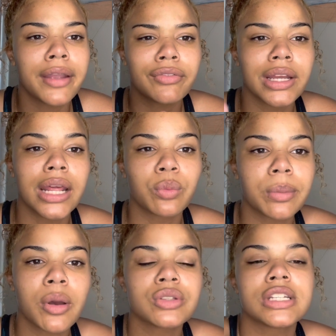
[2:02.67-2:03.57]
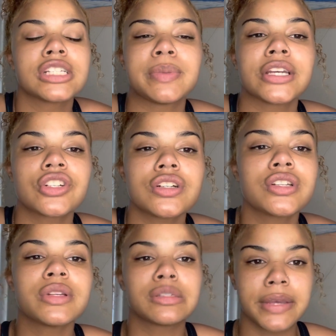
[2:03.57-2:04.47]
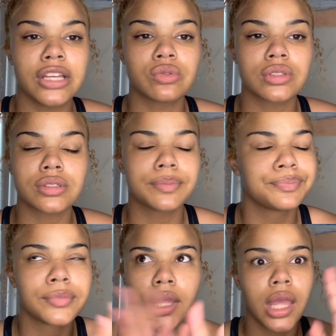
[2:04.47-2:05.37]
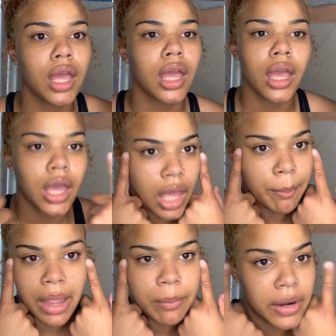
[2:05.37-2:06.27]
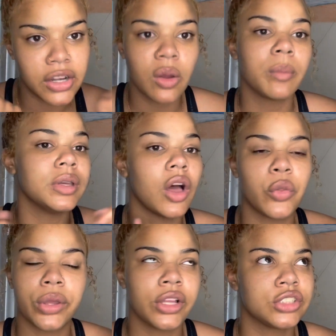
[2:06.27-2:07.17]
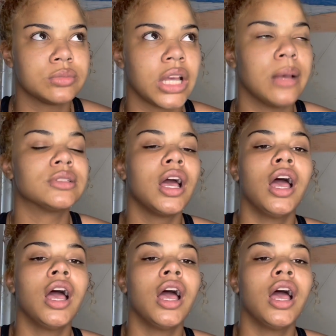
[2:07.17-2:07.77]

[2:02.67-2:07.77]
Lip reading: friend had reposted his picture, so his page was, my brain don't be all the way there sometimes.